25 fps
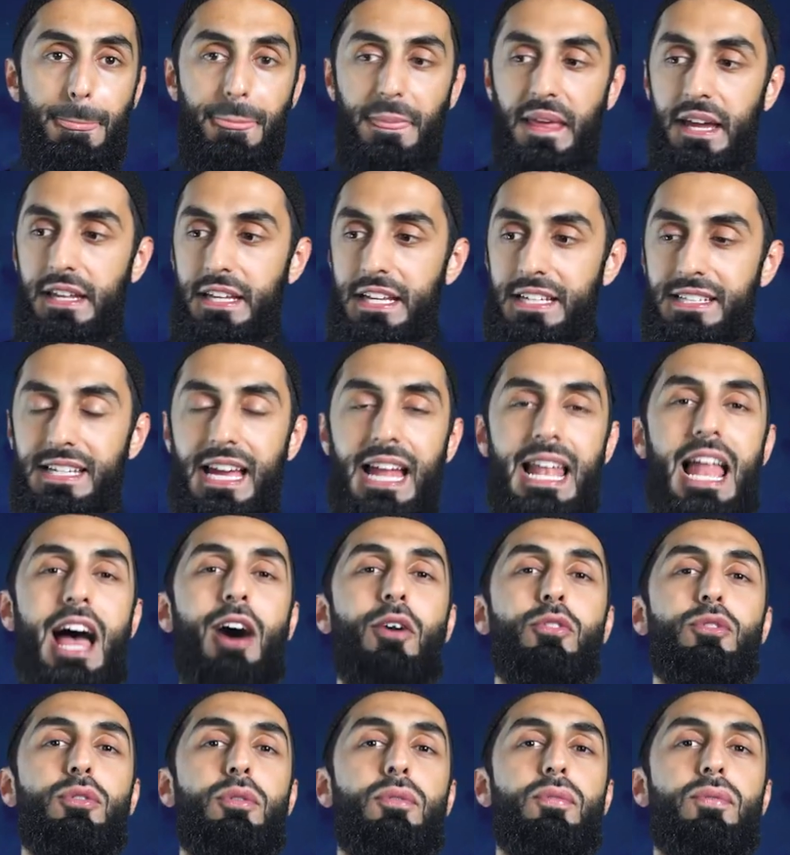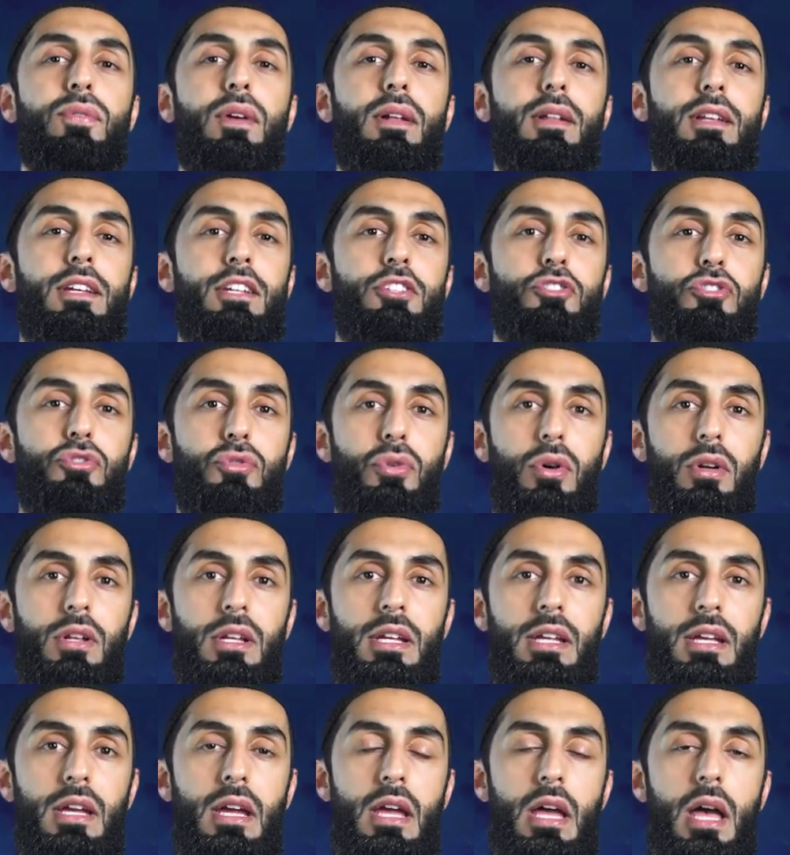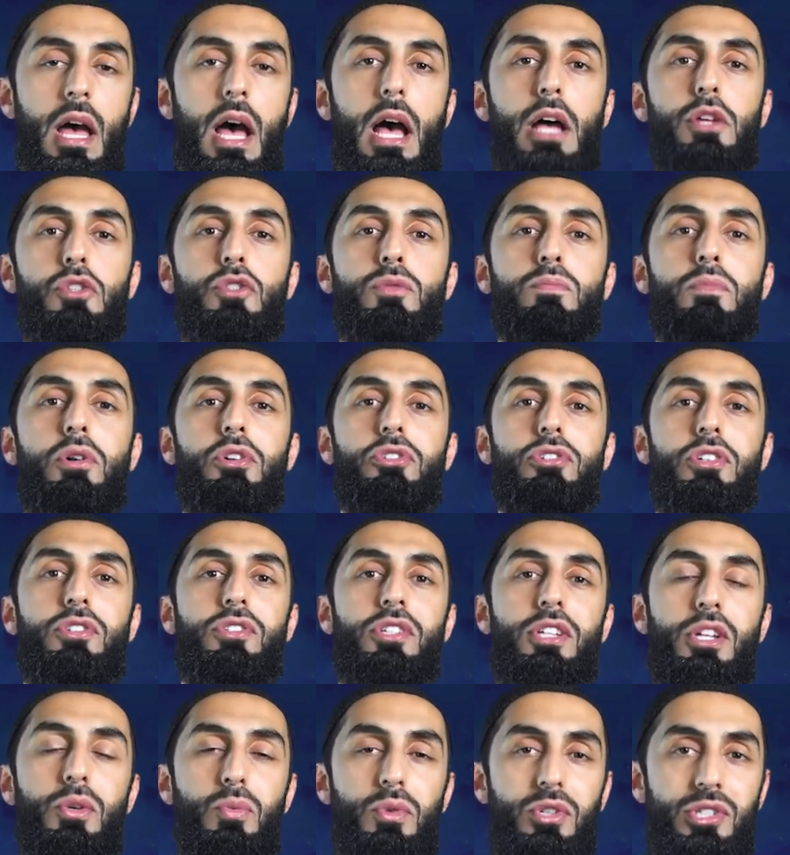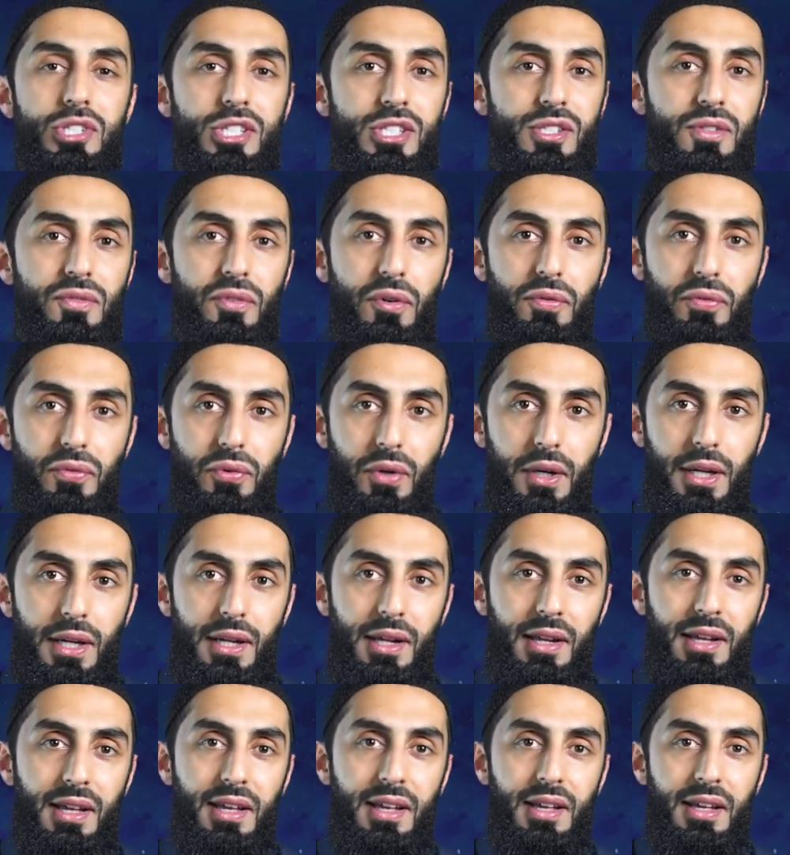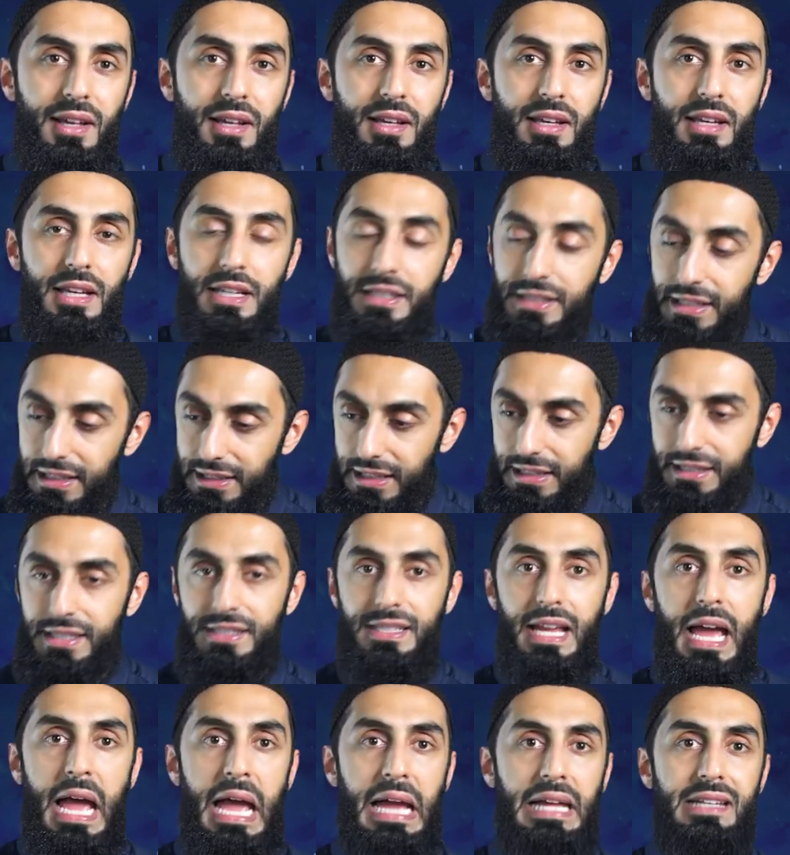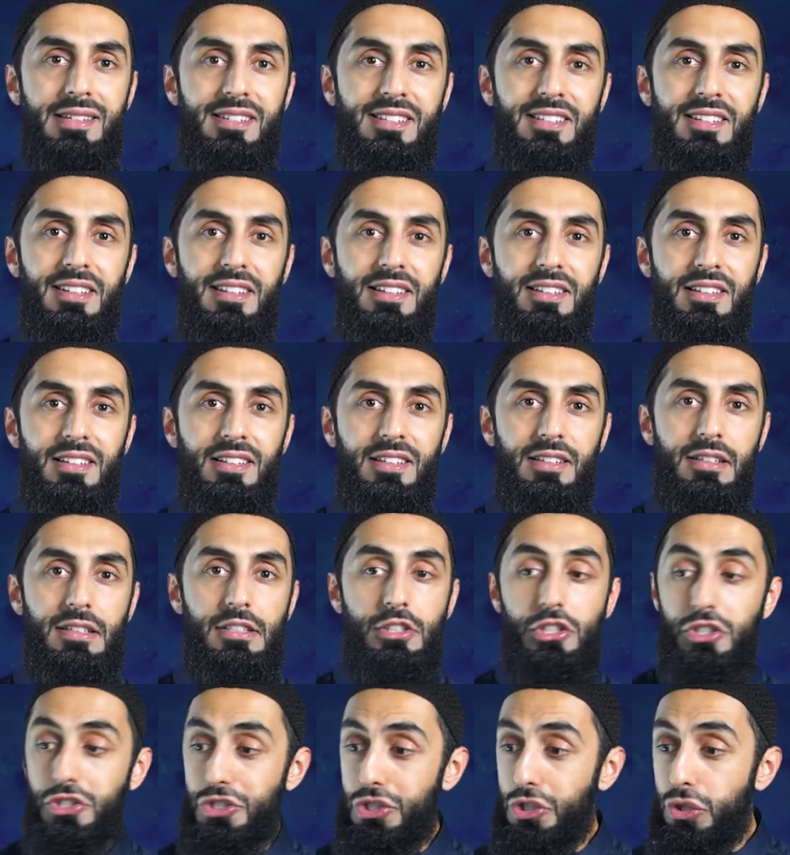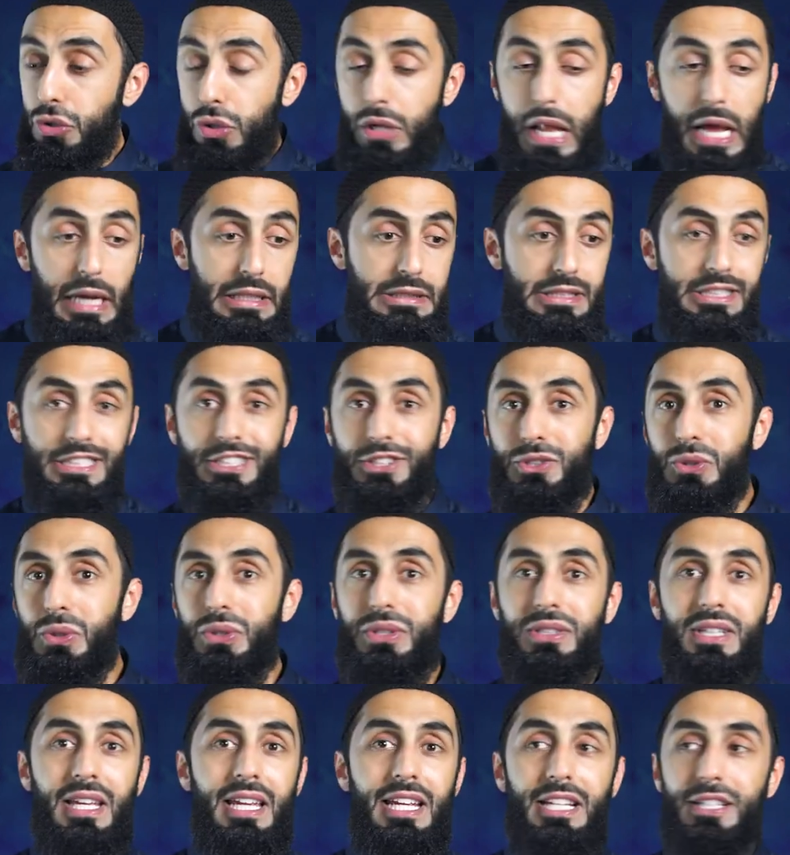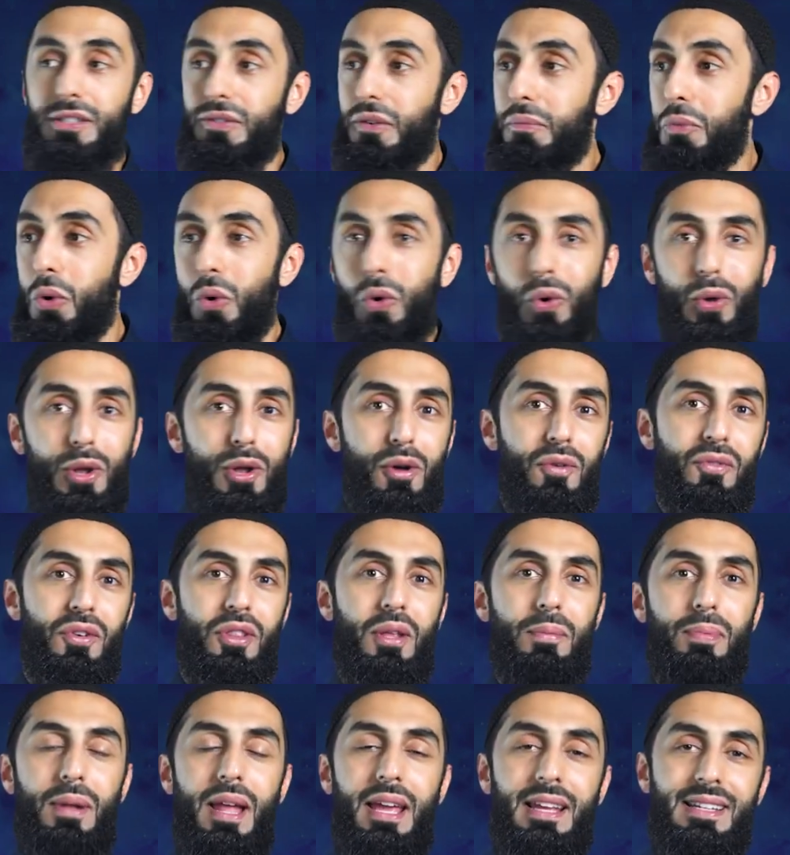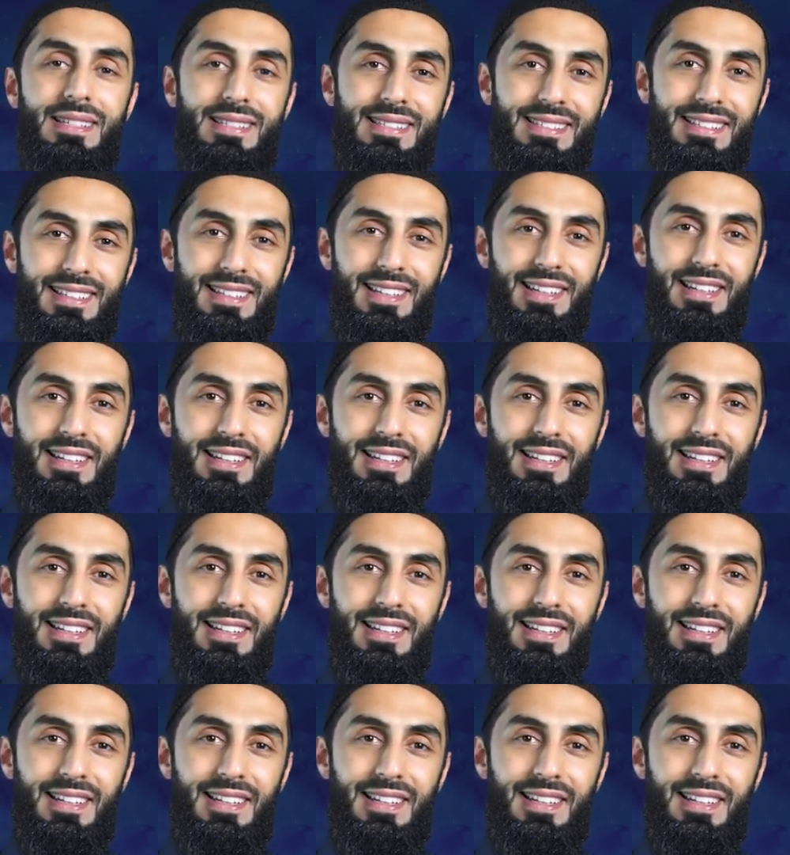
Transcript: and he's allowed to fill his trolley as much as he wishes for free. He said, this is Hajj, just collecting good deeds from all over the place.